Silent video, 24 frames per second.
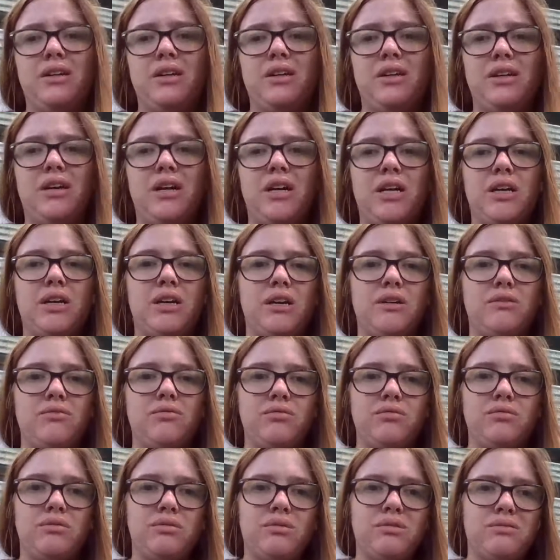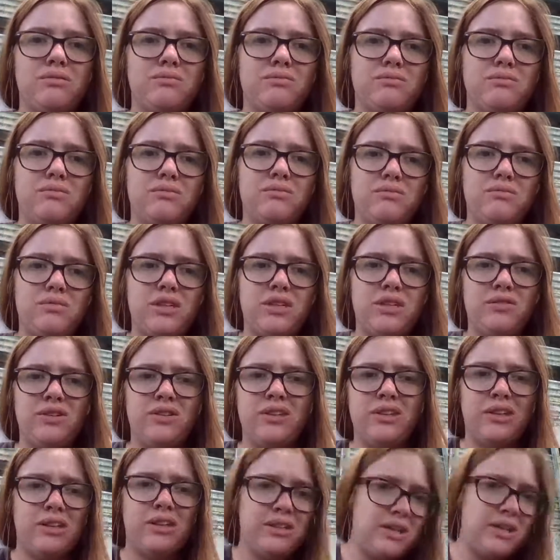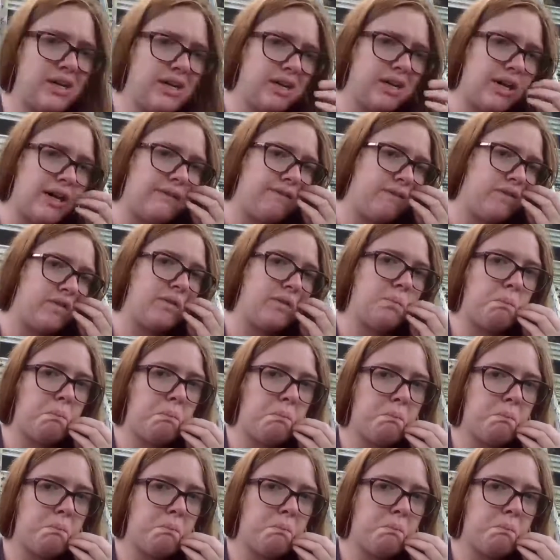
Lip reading: And I have definitely not had the